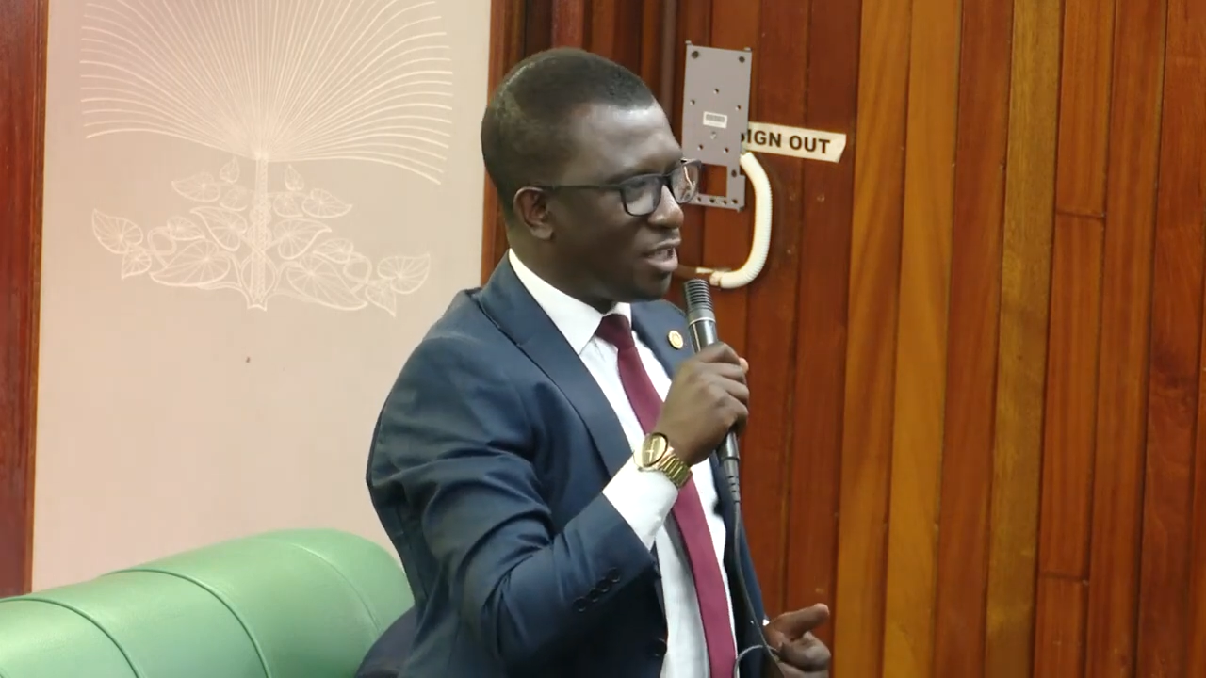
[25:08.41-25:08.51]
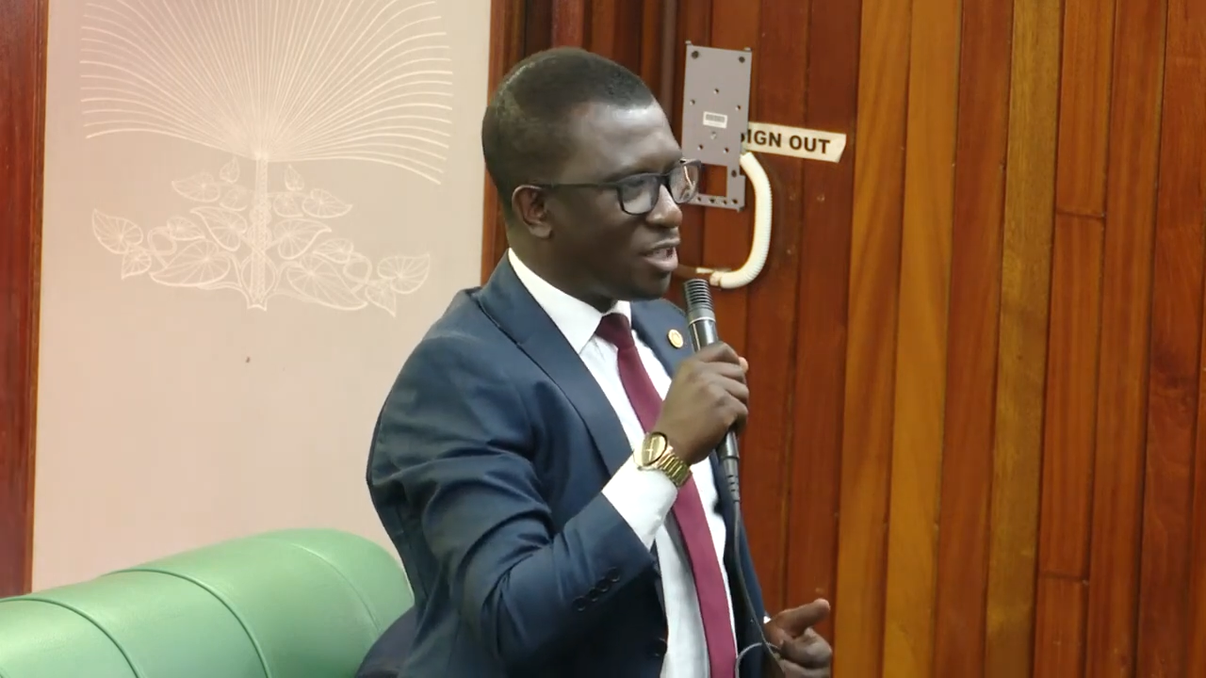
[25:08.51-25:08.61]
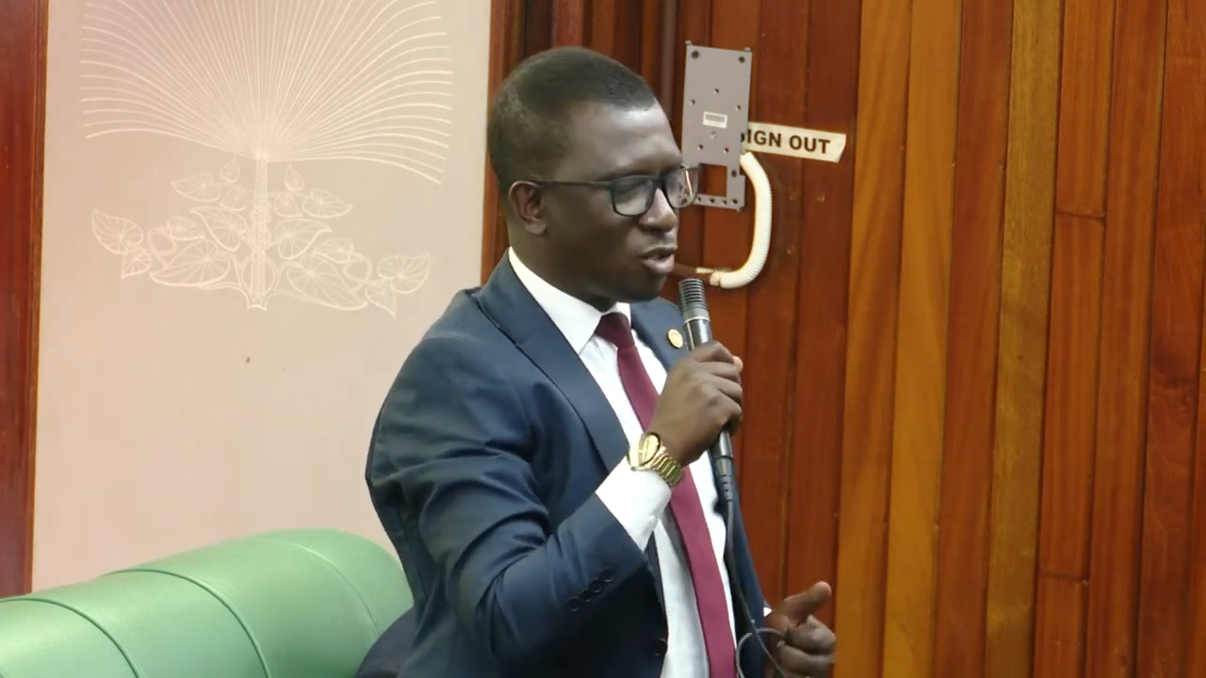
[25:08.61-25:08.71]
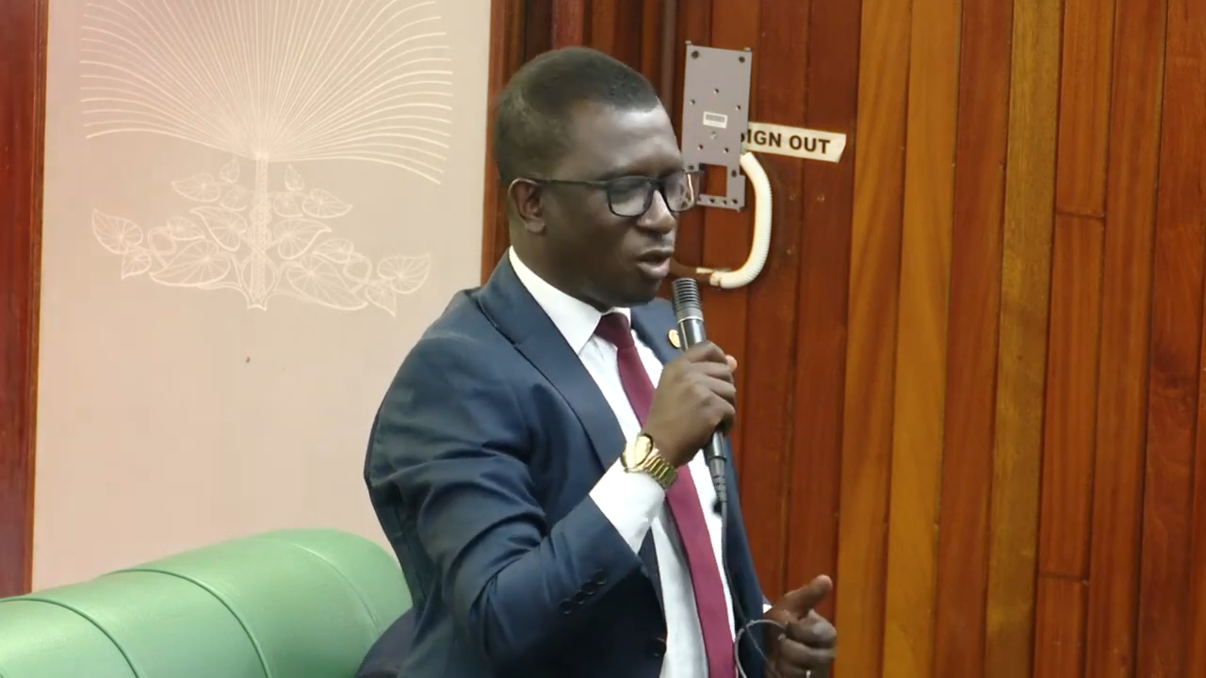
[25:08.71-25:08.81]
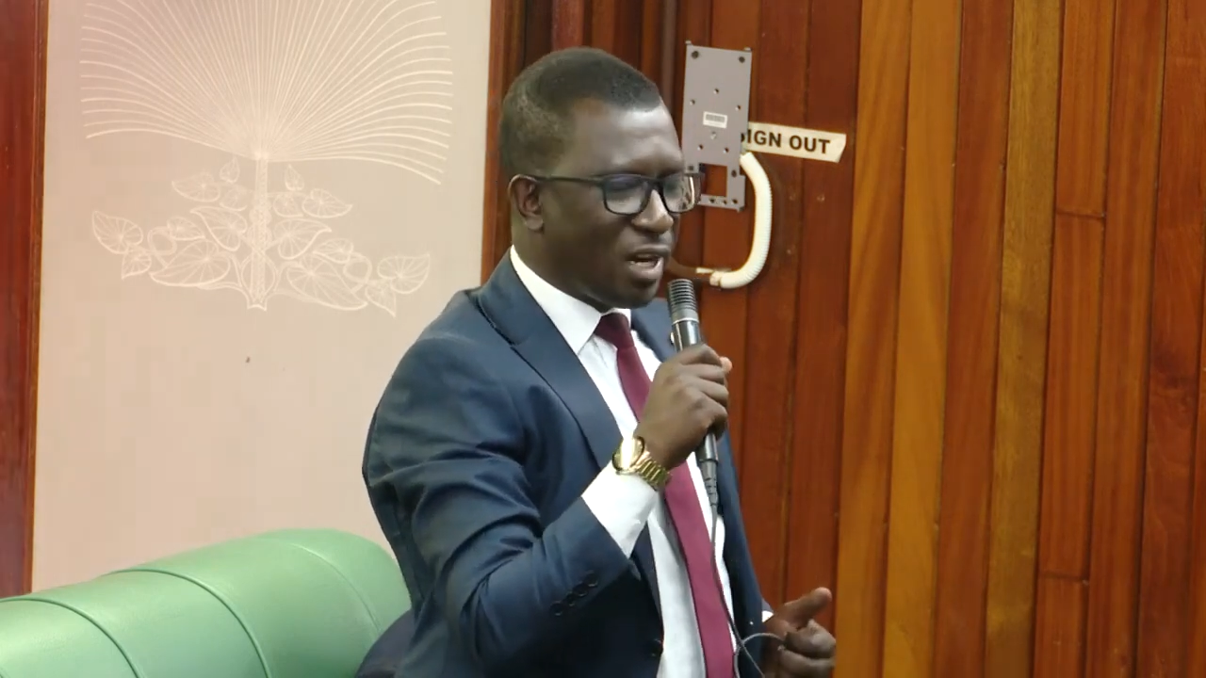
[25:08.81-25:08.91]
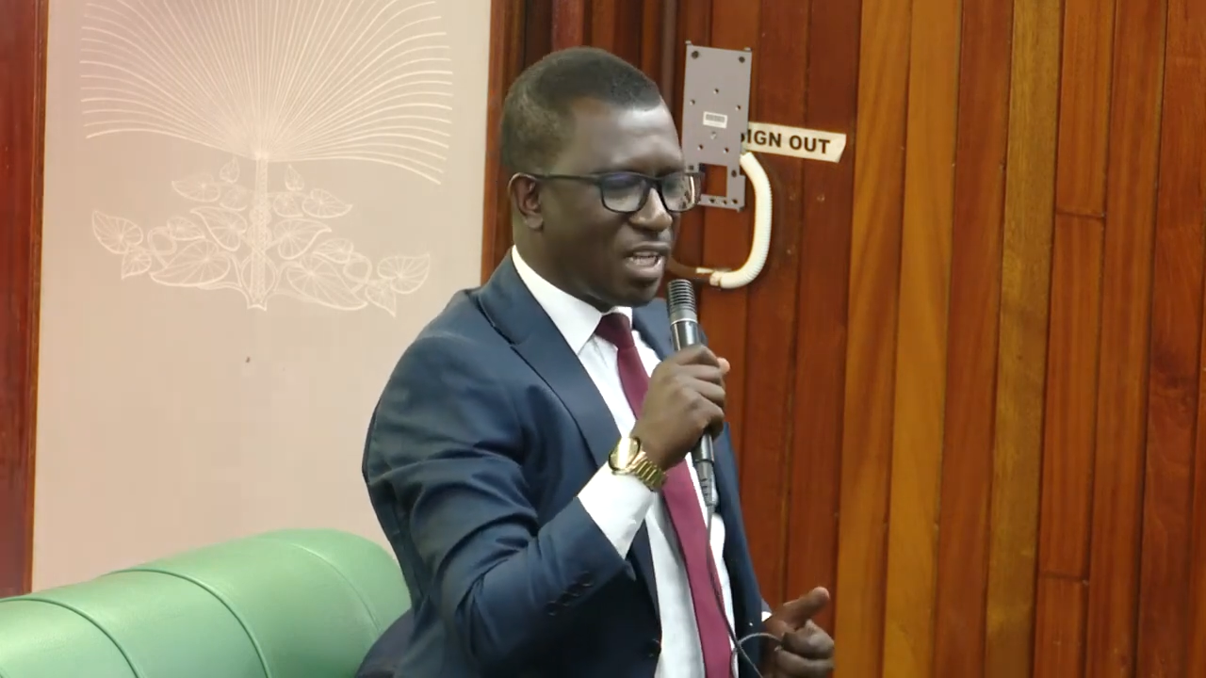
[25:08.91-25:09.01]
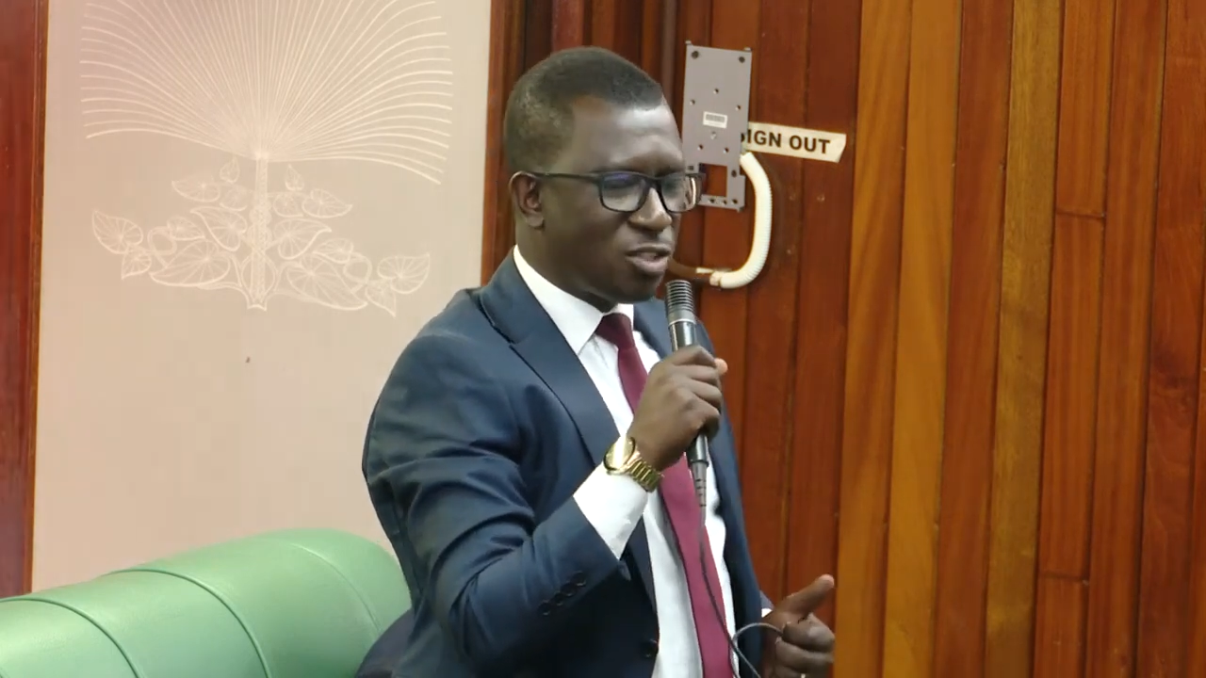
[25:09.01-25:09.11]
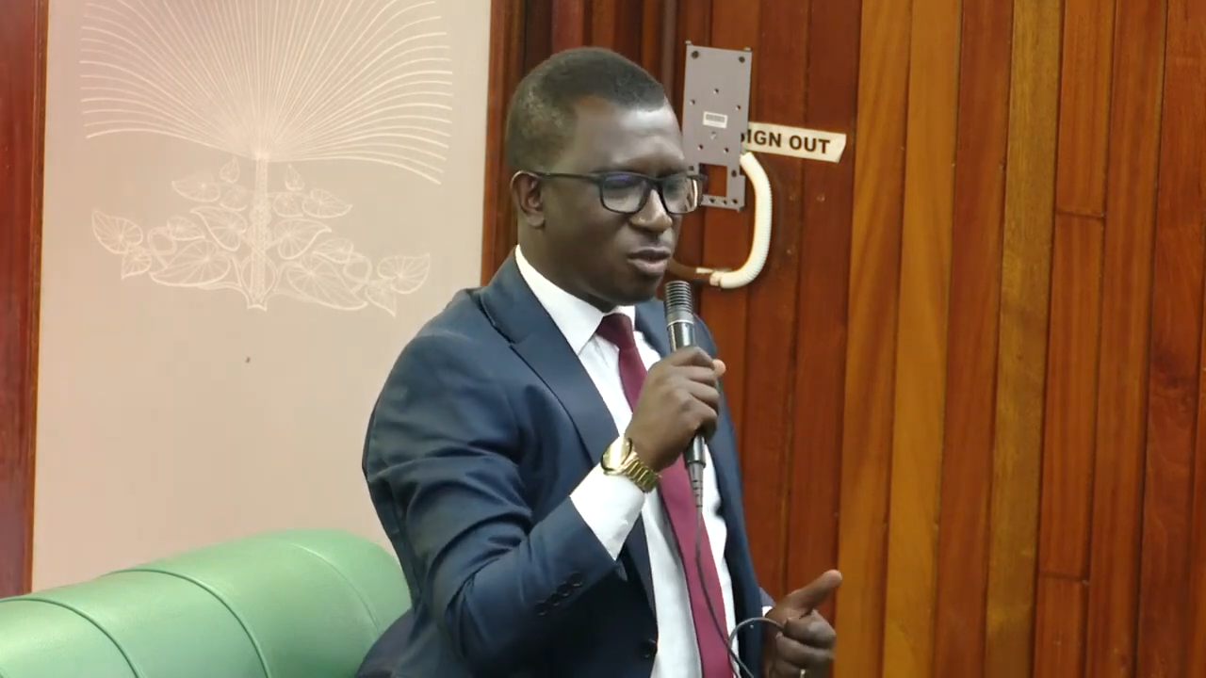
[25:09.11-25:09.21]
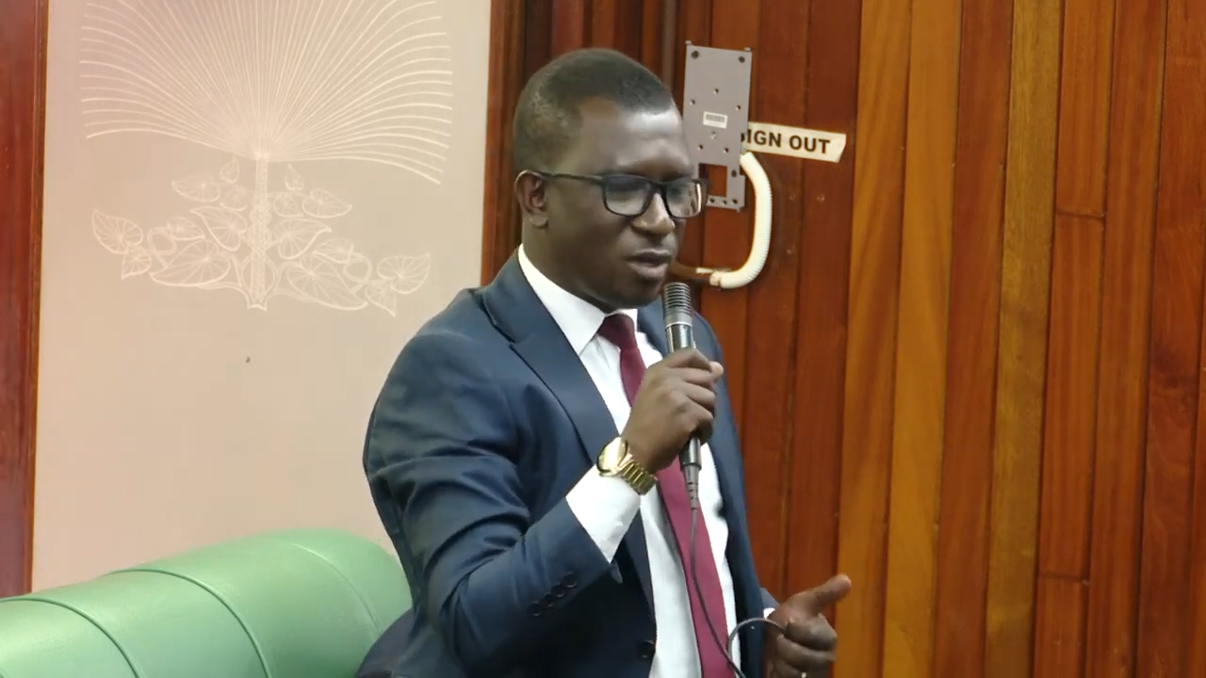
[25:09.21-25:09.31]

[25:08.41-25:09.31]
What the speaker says: So long as you